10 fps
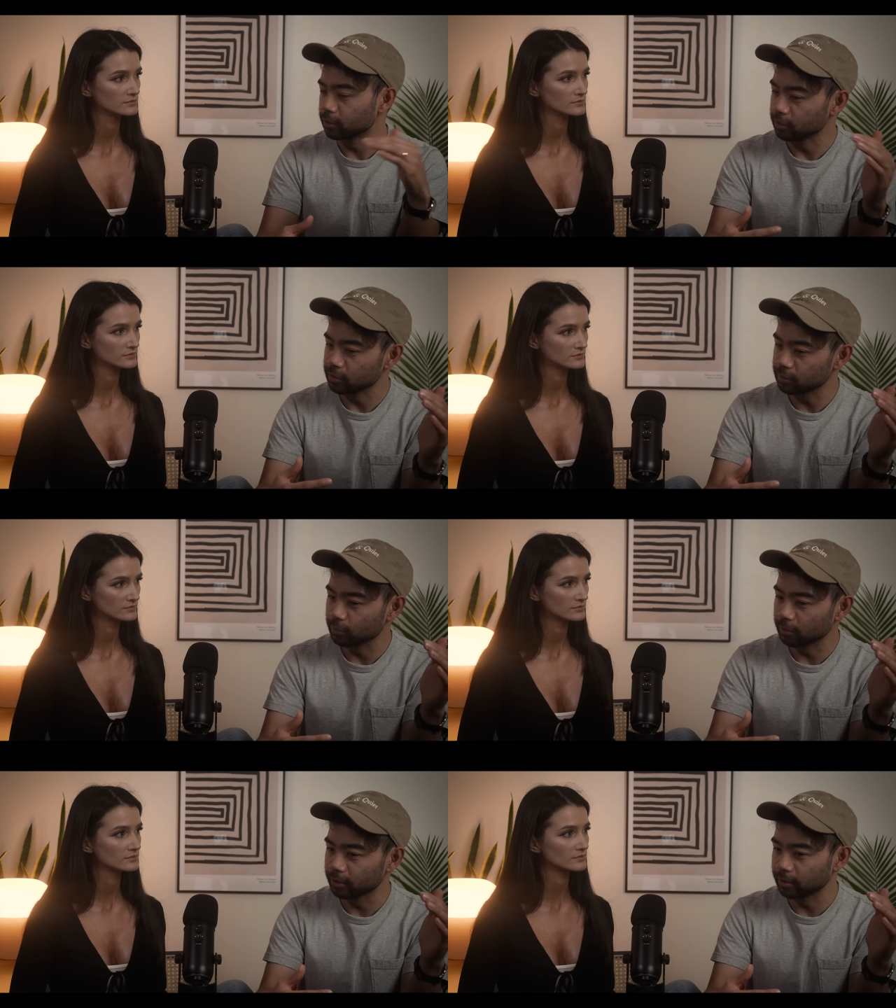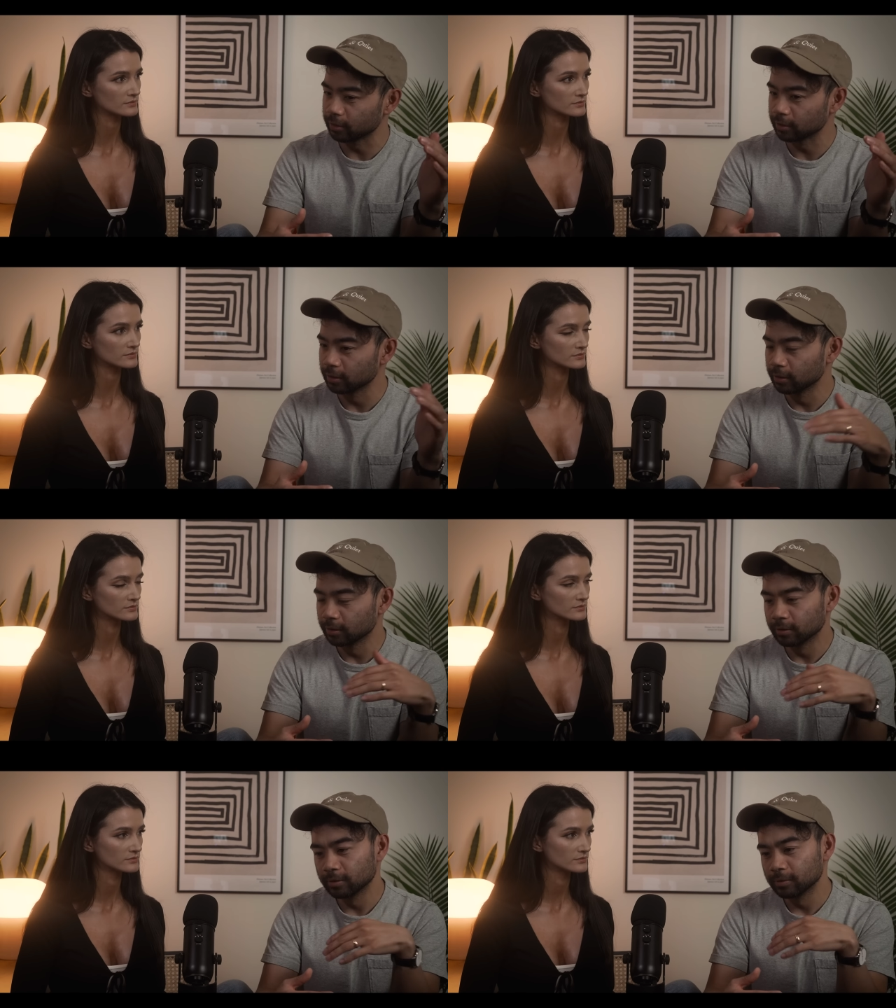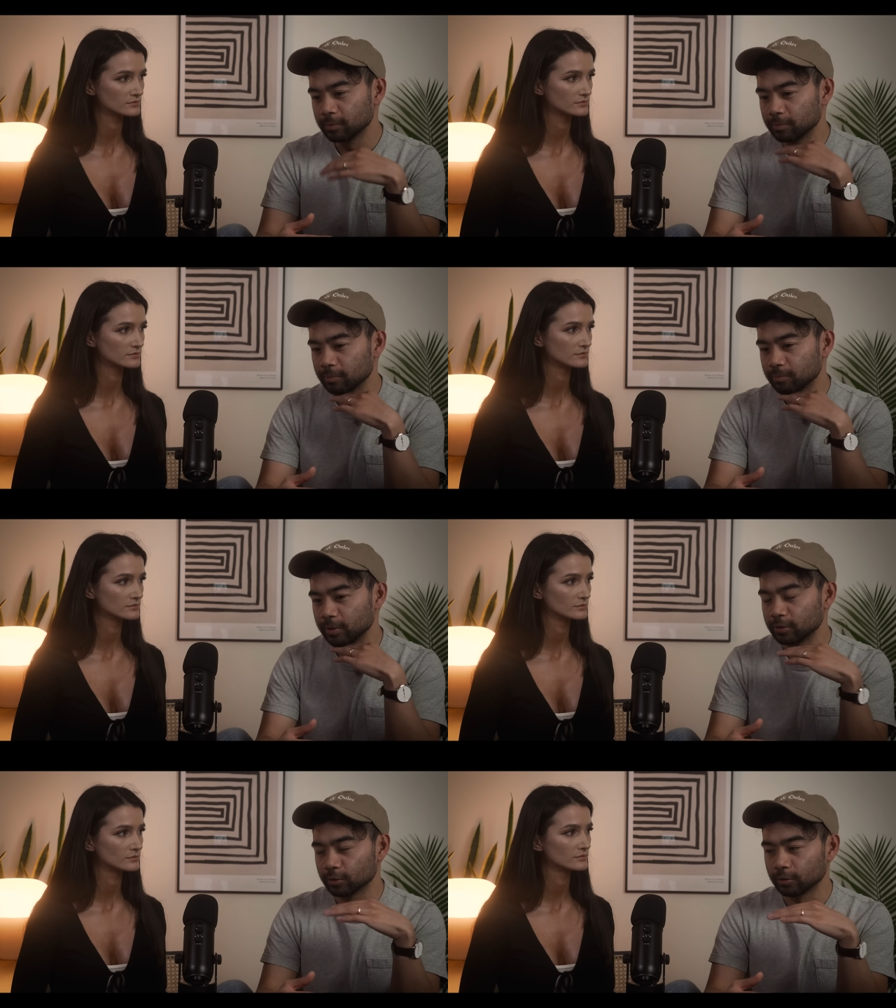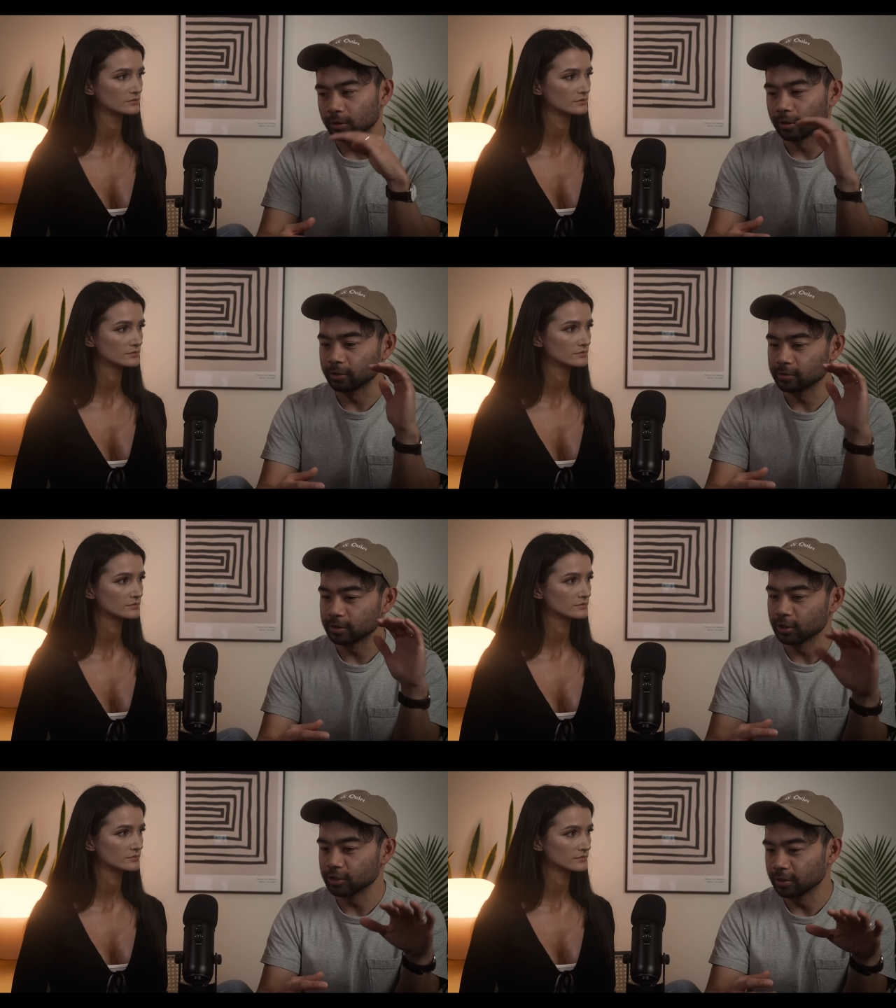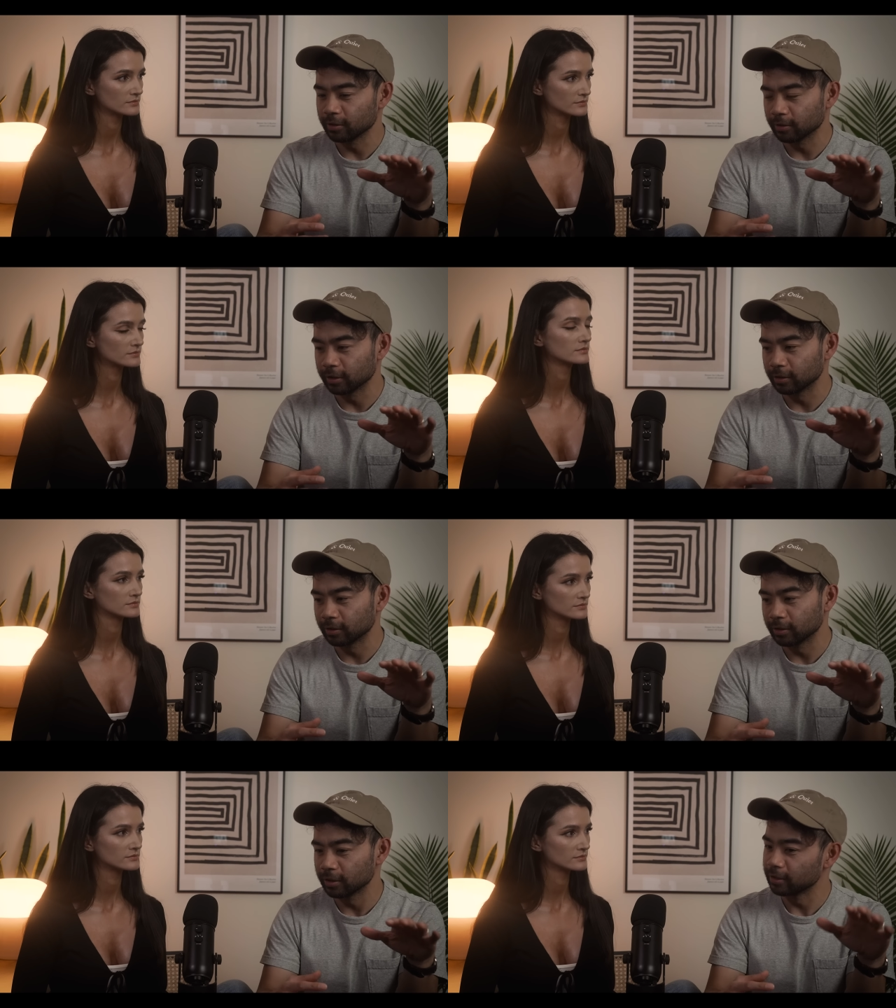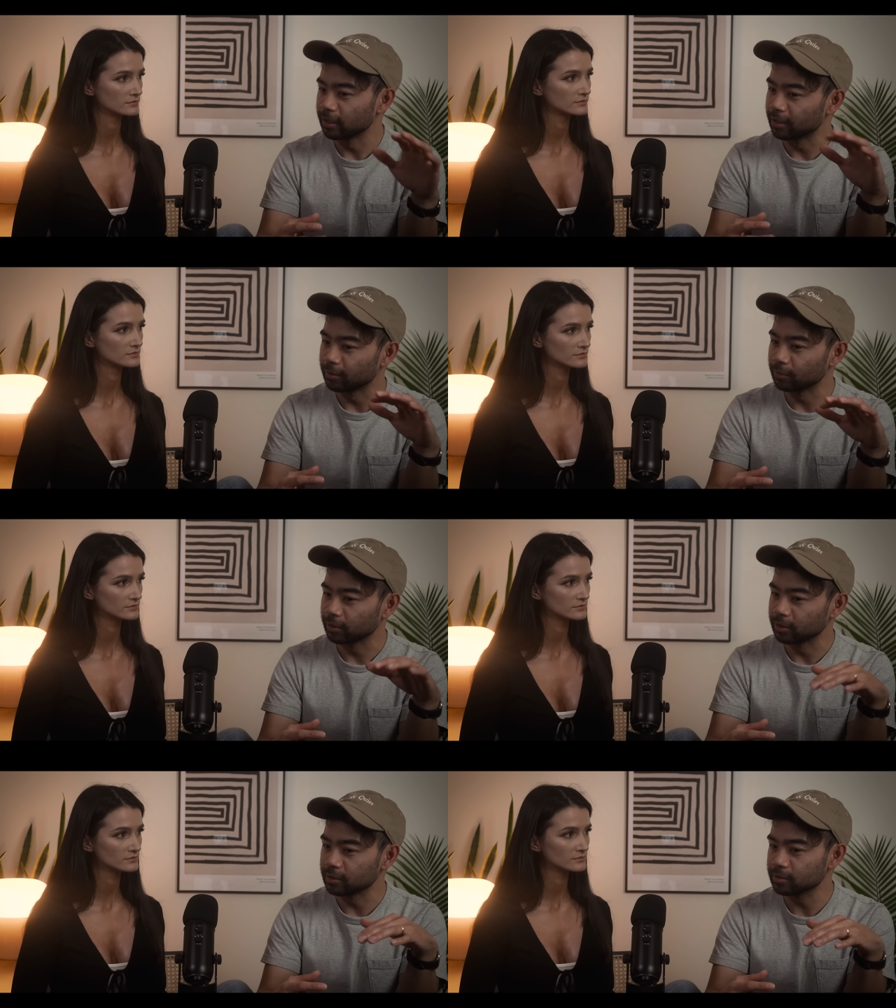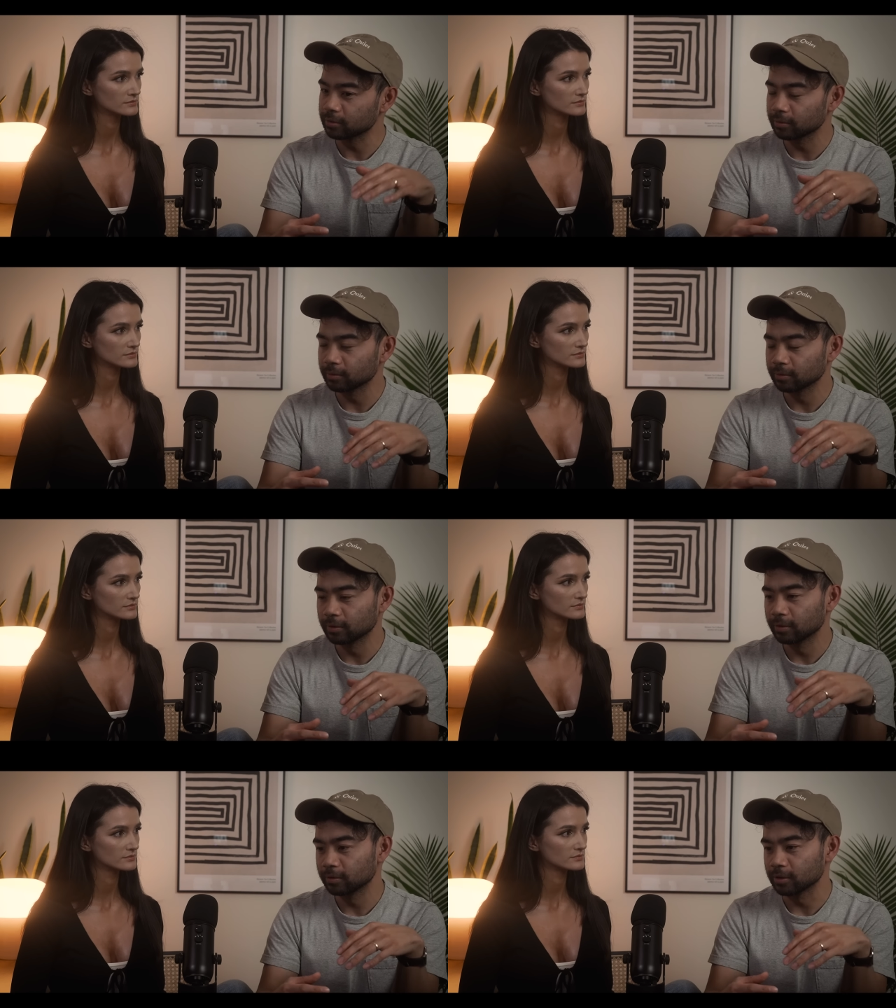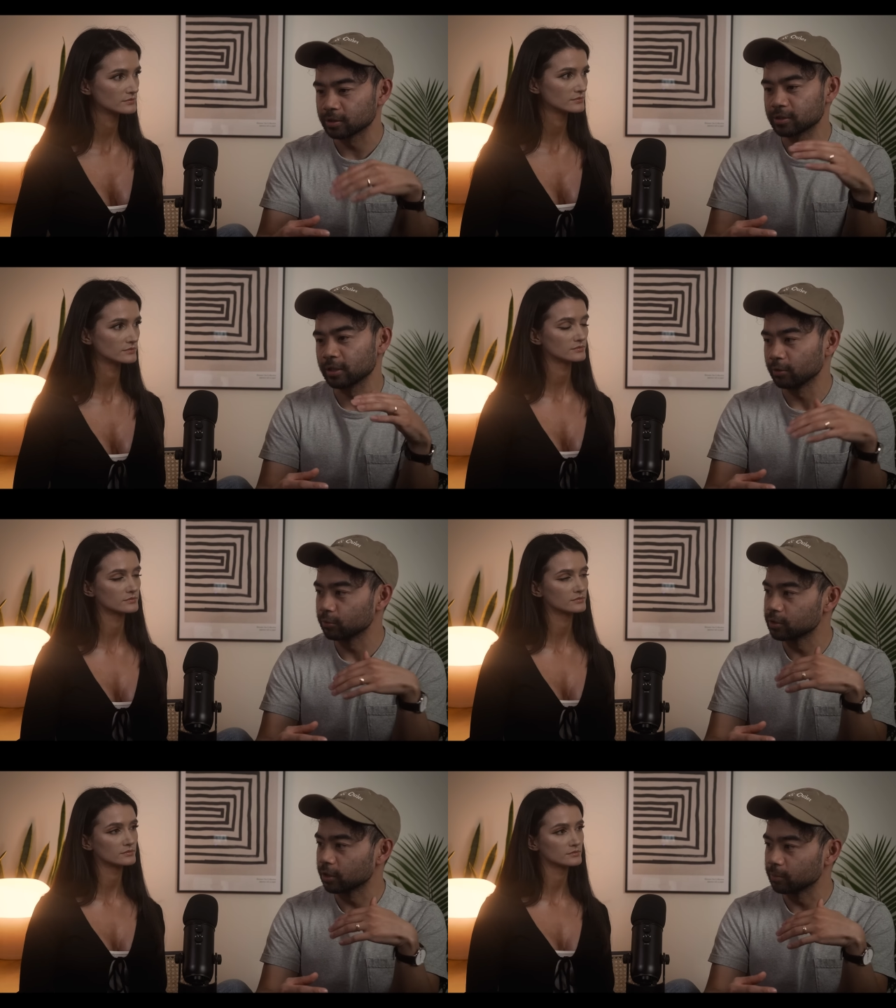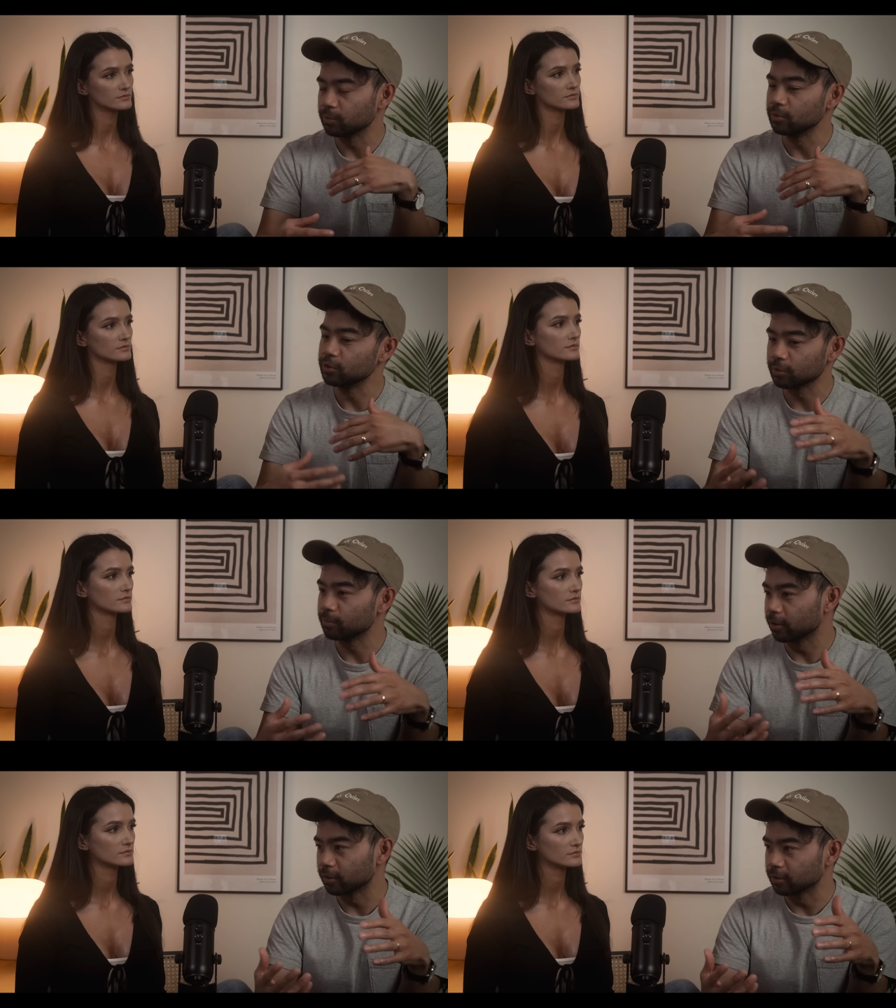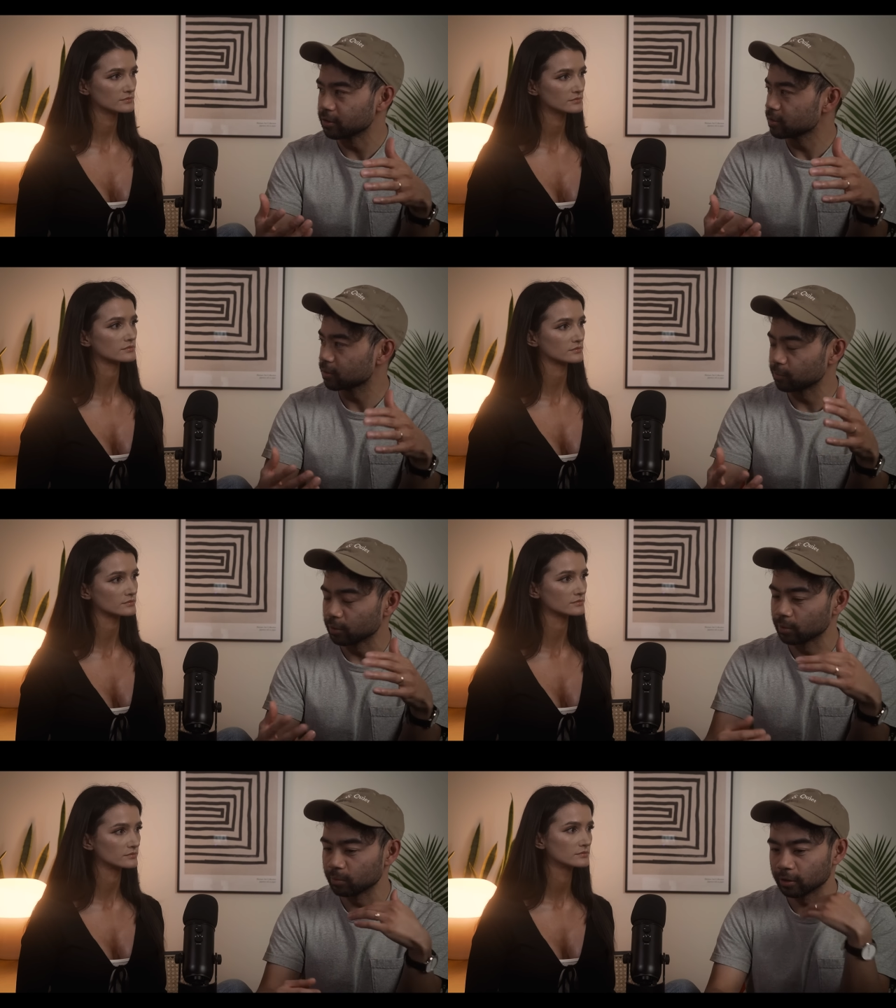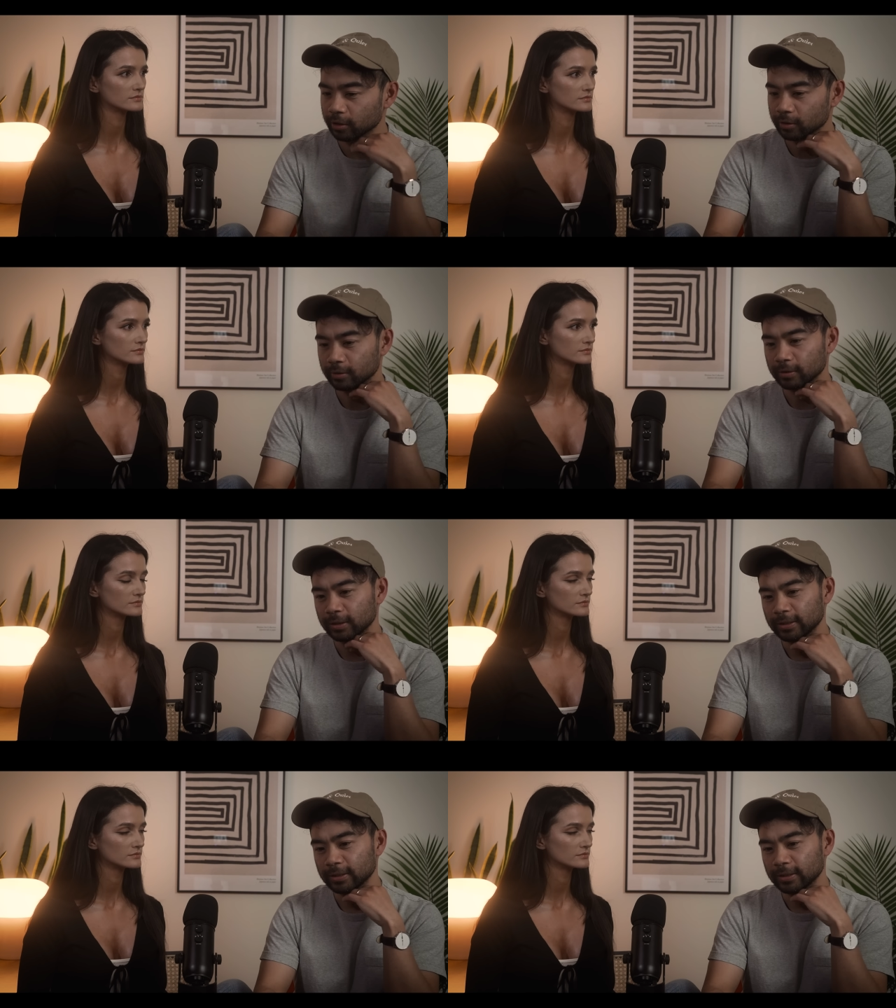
Speaker 1: going into the store and mm-hmm. being told not to touch anything. And then now they just stereotype, you should buy all this, mm-hmm. blah, blah,